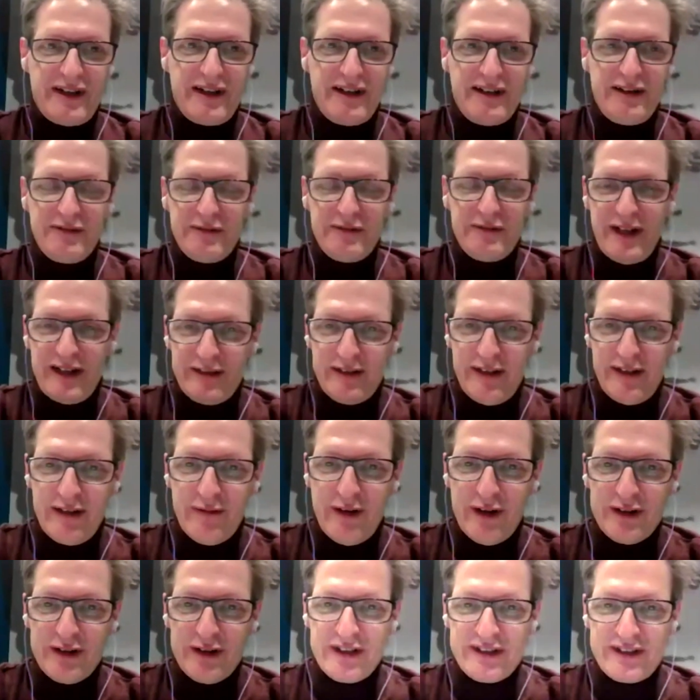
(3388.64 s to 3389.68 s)
uh, yeah, I'll,
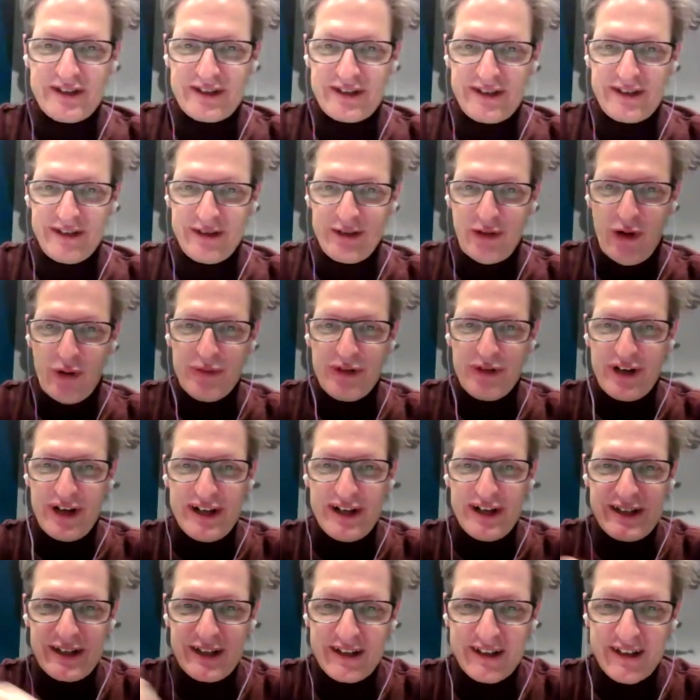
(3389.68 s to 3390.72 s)
I'll, not
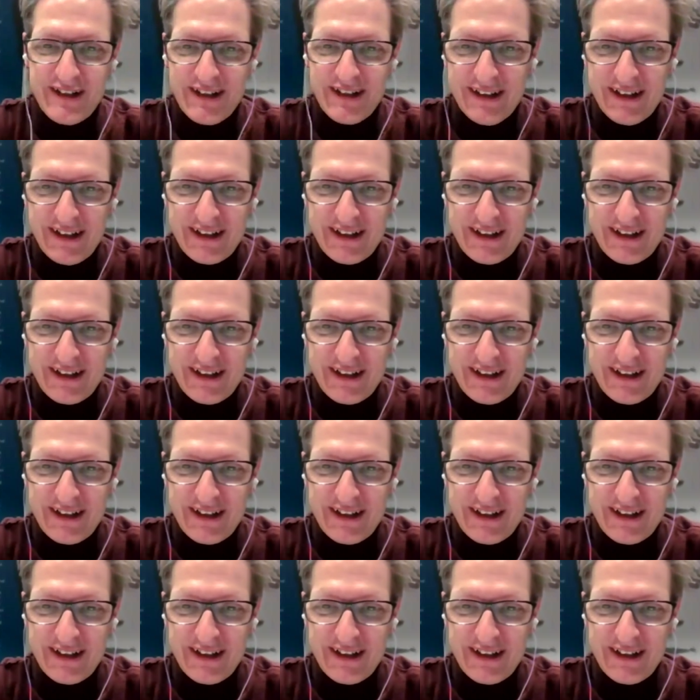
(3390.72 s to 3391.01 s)
dominate the